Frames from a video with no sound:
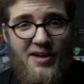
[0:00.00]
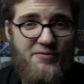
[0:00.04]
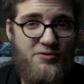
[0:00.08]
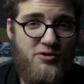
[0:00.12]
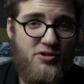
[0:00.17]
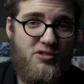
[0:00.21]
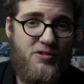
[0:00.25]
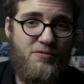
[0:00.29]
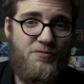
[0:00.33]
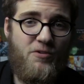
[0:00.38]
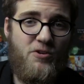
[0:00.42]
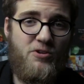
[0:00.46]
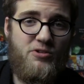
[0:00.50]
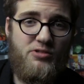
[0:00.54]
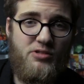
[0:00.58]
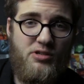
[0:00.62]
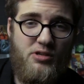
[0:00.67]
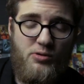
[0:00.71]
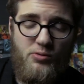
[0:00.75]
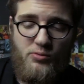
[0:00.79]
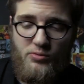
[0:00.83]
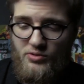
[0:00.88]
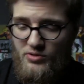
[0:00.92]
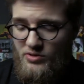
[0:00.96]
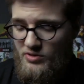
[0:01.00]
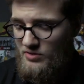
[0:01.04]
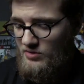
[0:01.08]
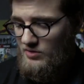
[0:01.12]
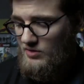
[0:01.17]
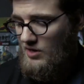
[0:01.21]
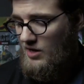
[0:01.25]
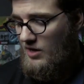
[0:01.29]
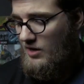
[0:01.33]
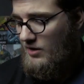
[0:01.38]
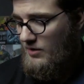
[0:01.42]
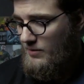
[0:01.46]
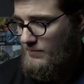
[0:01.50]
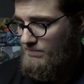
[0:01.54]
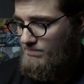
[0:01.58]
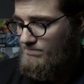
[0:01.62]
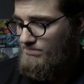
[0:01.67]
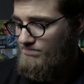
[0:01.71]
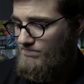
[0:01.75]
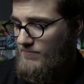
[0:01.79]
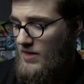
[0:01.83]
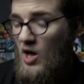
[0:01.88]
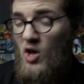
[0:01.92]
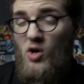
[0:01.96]
after the first use.
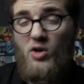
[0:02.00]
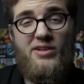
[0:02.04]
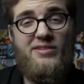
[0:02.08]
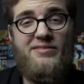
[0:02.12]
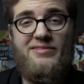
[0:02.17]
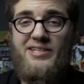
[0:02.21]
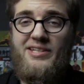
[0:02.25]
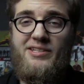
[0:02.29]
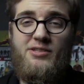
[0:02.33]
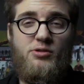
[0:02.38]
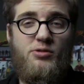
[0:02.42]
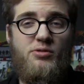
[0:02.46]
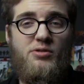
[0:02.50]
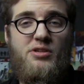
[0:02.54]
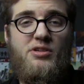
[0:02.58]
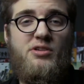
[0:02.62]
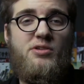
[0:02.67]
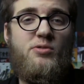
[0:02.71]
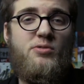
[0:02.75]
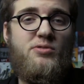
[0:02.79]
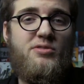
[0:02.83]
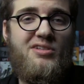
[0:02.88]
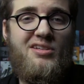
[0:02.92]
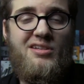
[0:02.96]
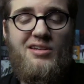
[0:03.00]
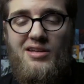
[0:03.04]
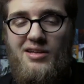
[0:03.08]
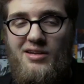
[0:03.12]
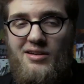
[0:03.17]
I'll continue to use it,